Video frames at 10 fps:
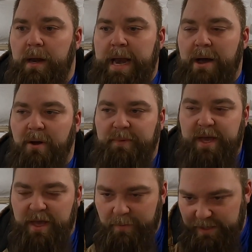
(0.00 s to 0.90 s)
now I'm
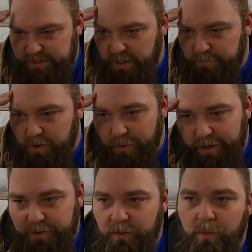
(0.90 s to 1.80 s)
kicking myself
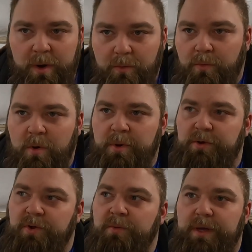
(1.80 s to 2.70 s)
going, dude, what were
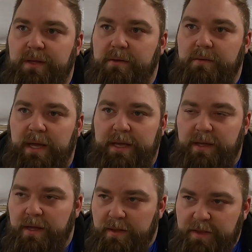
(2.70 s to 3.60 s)
you doing? Like,
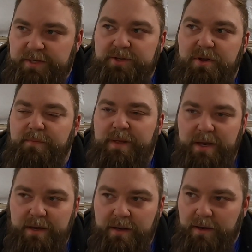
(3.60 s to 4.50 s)
this could
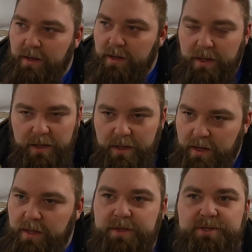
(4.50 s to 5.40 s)

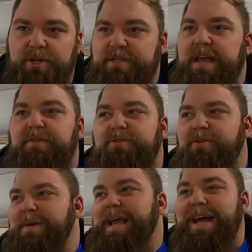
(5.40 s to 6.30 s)
have saved you
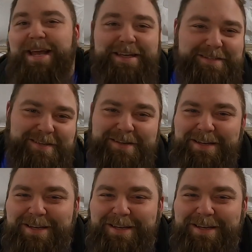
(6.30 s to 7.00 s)
so many headaches.